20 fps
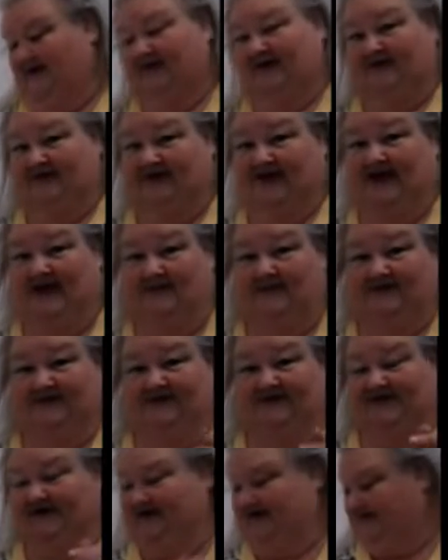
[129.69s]
have a camera
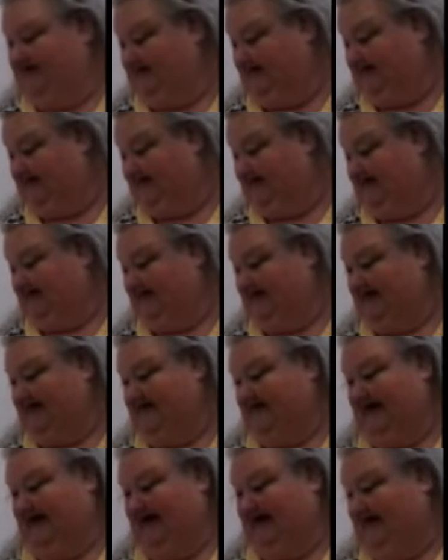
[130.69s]
stand or anything like
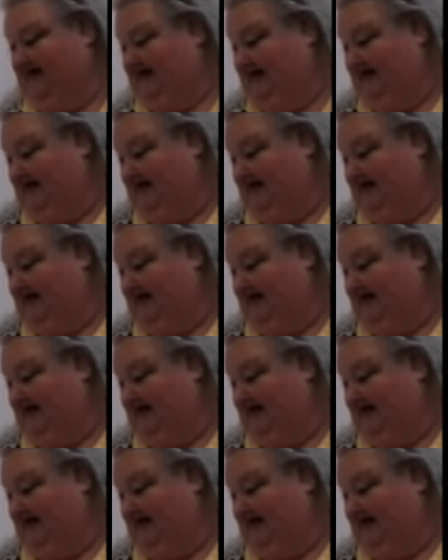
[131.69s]
that.